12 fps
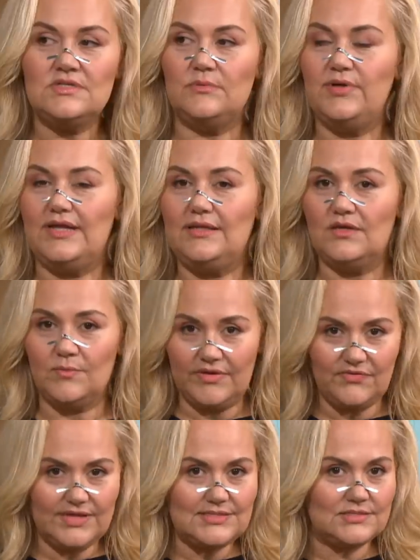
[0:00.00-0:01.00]
going to put anything on my
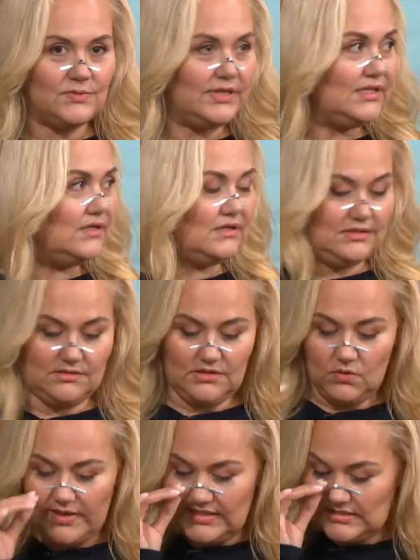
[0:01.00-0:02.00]
face this week. Look, well,
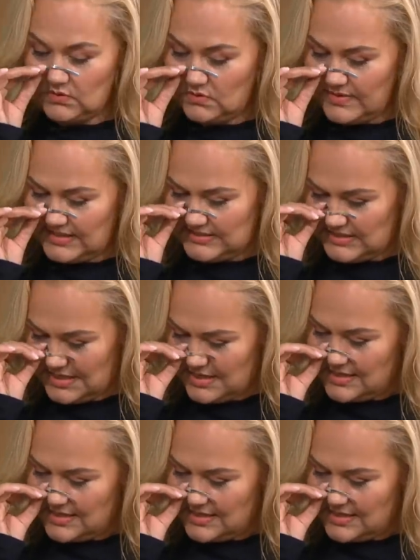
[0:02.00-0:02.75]
always, that, always. You have.